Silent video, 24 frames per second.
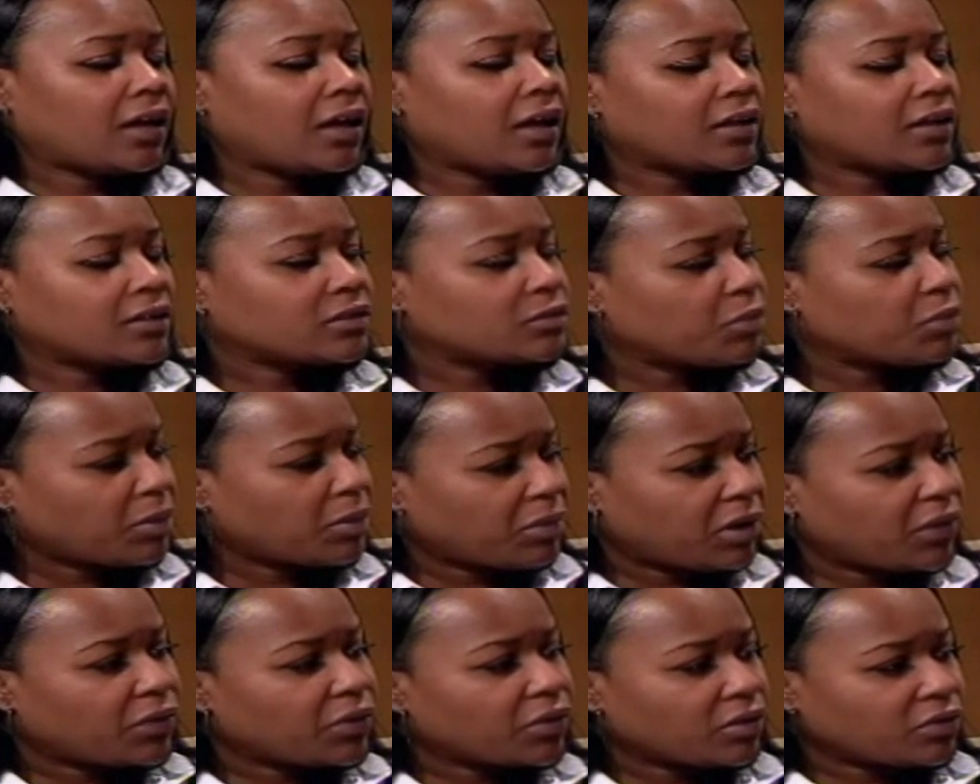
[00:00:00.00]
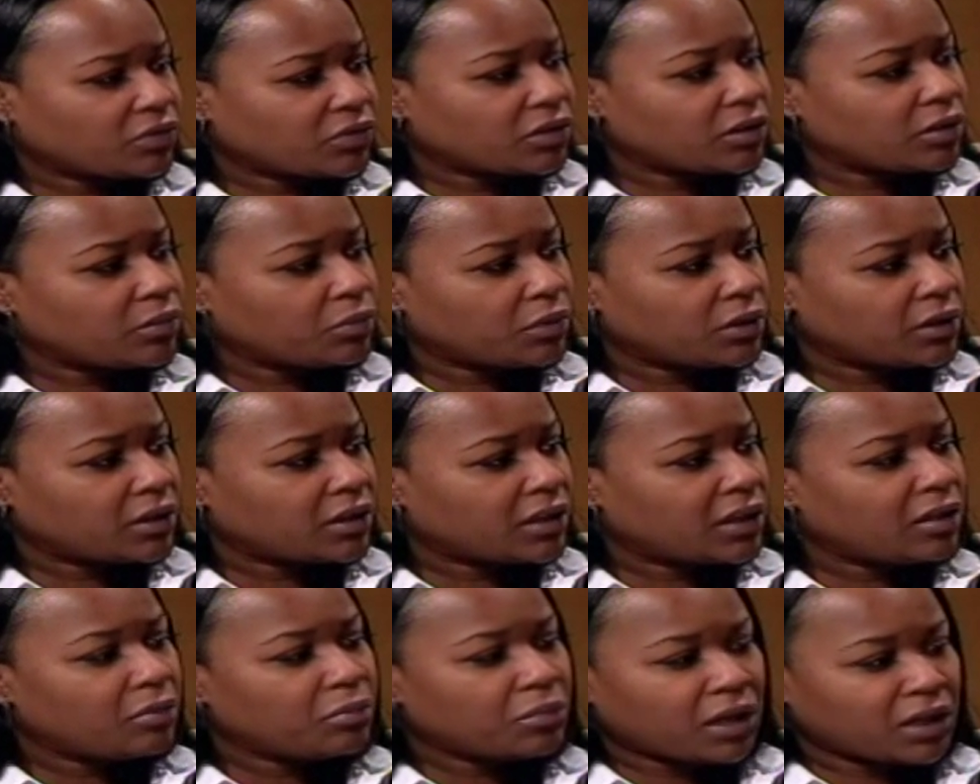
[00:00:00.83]
asked my mother if she would
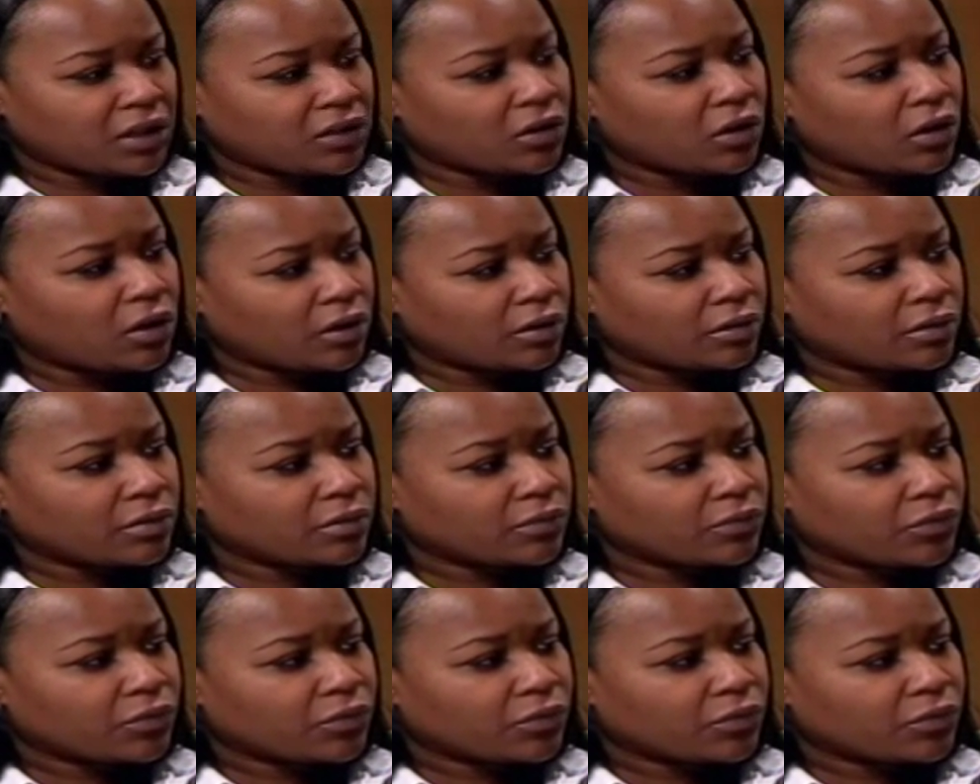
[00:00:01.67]
keep my daughter